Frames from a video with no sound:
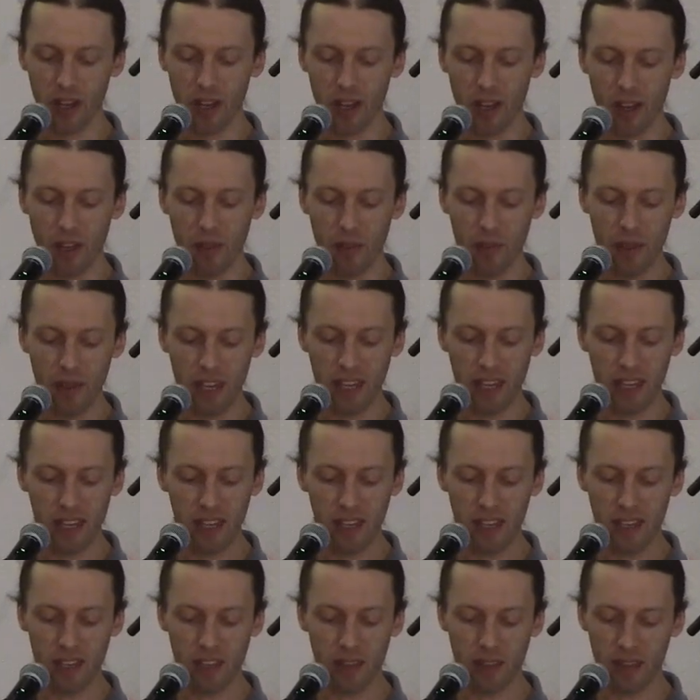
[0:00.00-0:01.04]

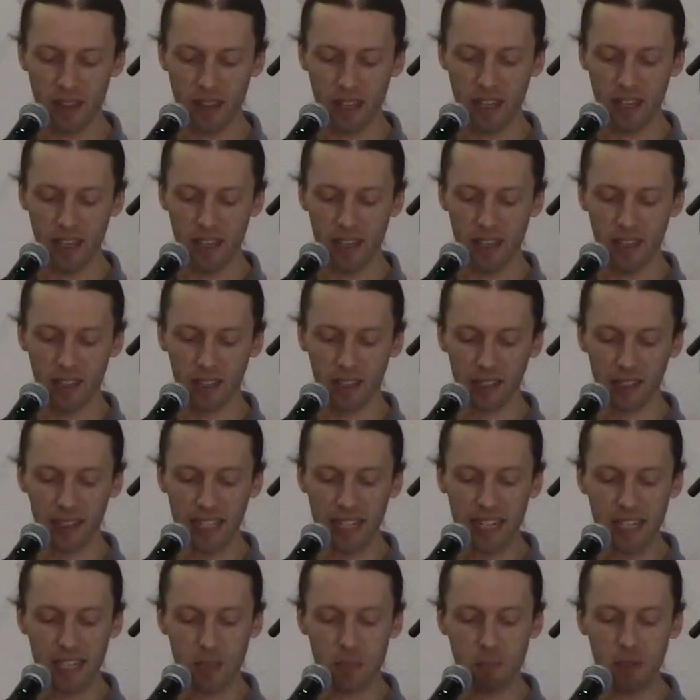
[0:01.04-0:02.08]
The
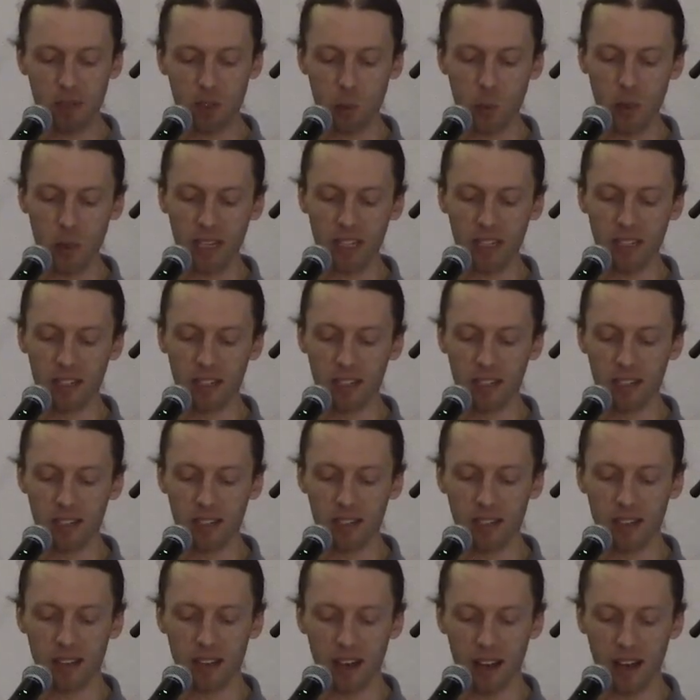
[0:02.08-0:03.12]
links
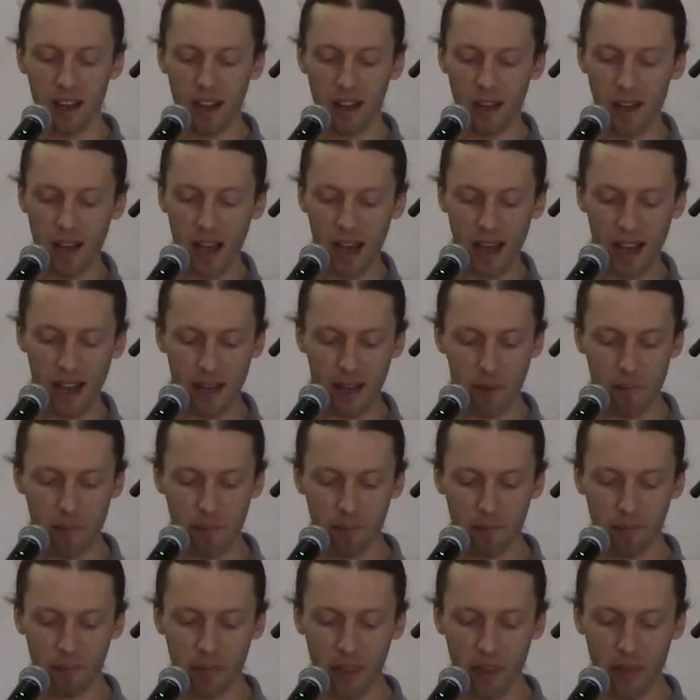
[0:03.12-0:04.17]
between
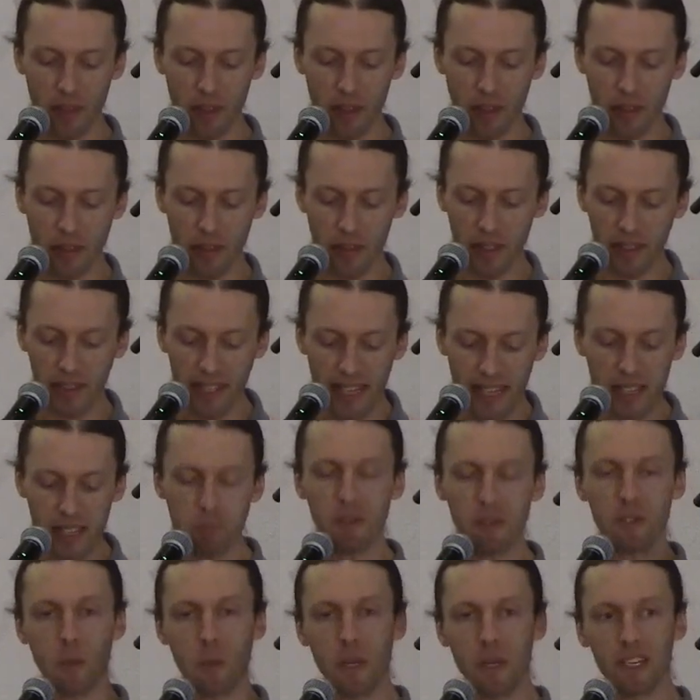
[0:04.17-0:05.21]
the links
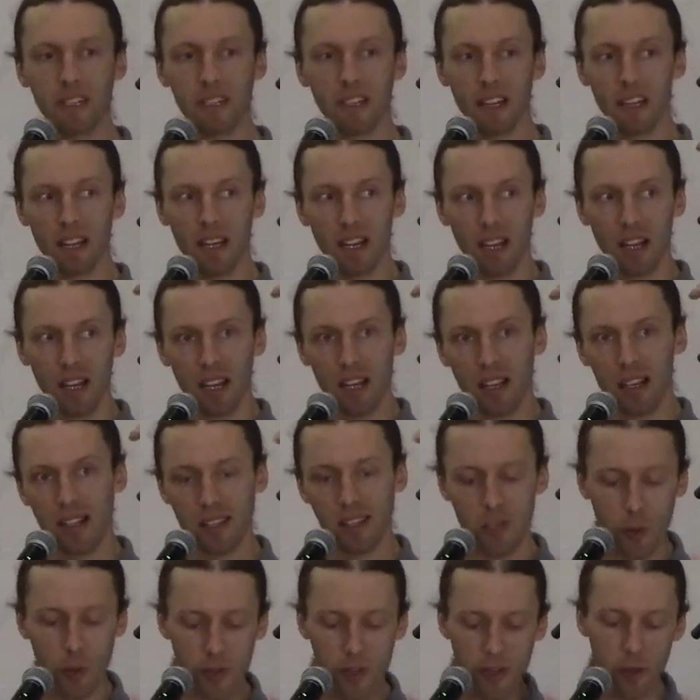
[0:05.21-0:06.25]
between
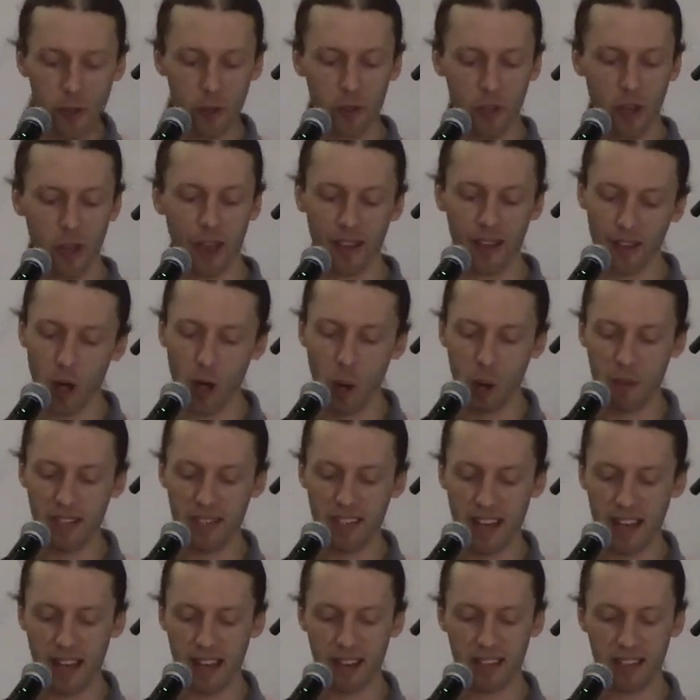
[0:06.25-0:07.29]
socioeconomic
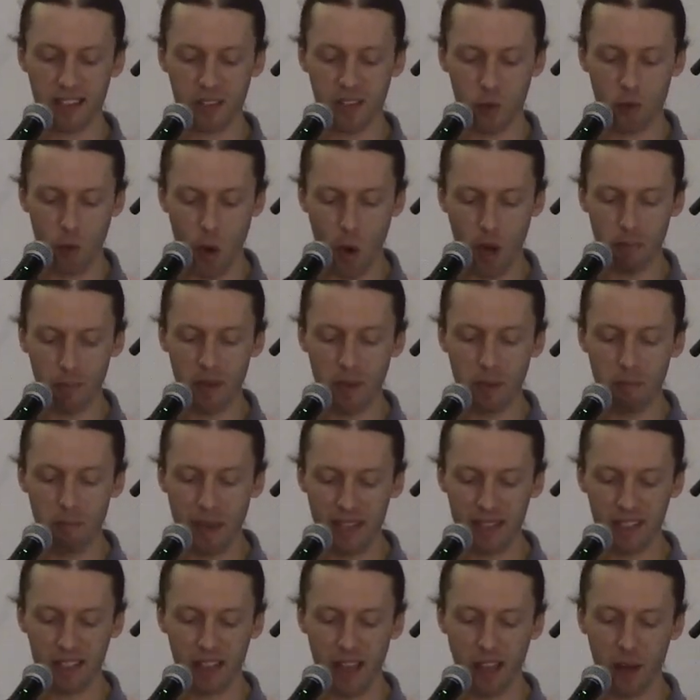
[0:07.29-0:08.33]
status, trauma,
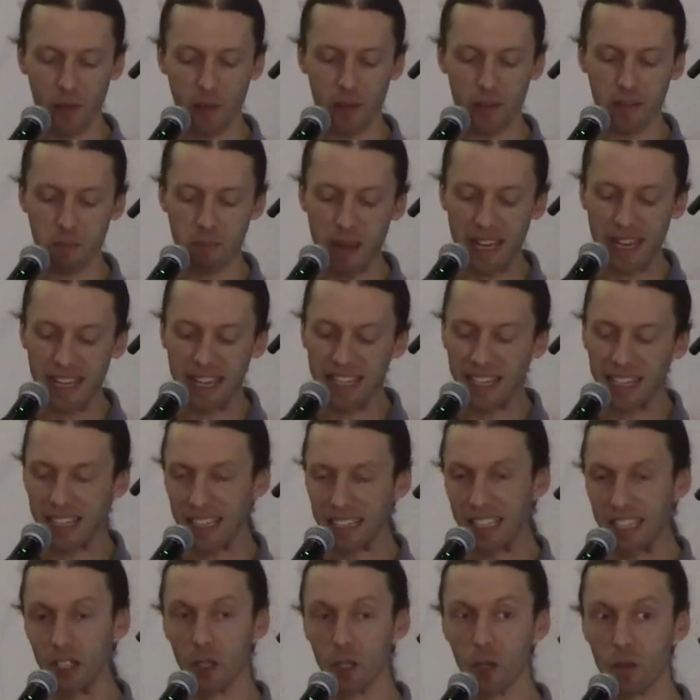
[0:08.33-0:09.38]
mental health is making it
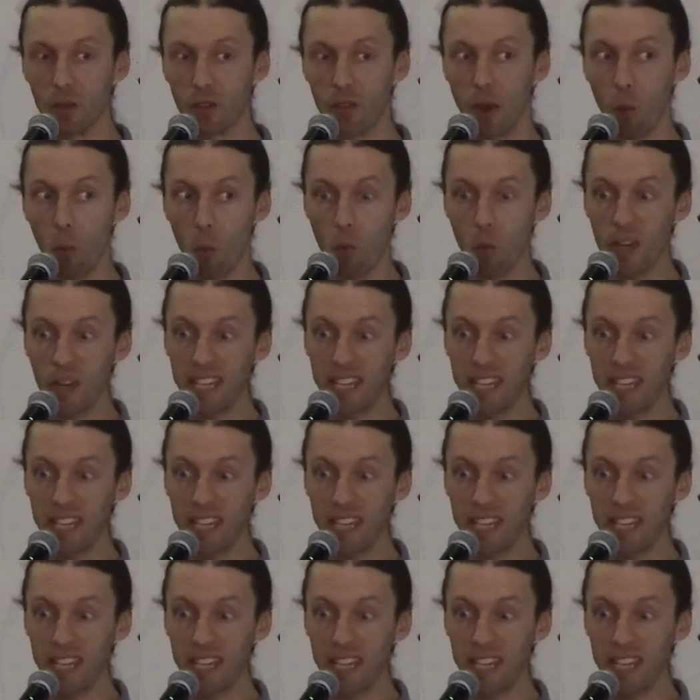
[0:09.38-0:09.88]
clearer that we